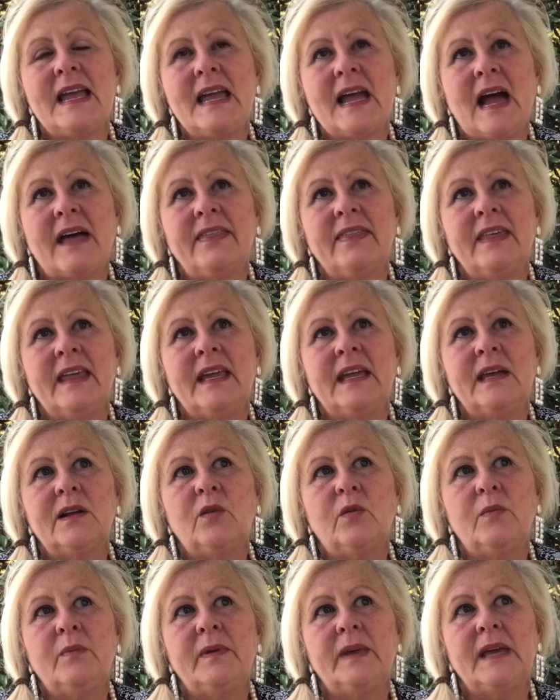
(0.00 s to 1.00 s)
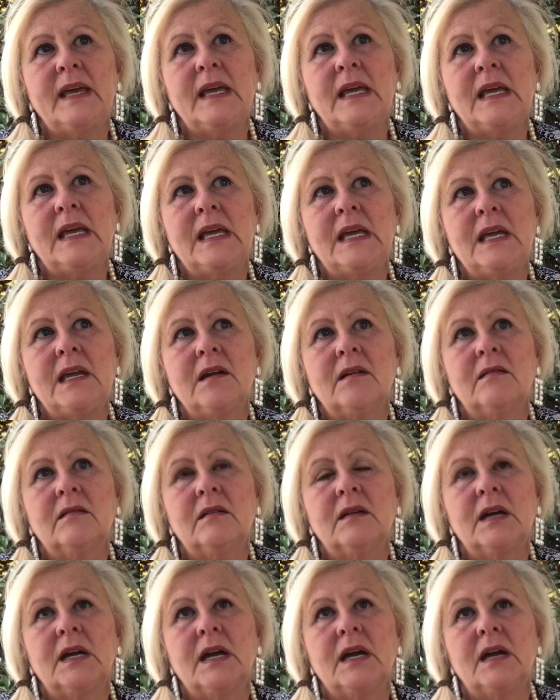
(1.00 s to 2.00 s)
I think it'll be,
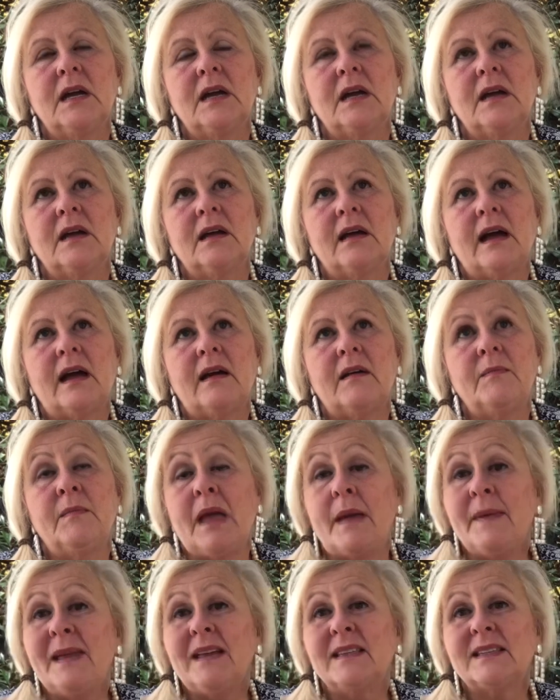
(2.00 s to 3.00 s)
maybe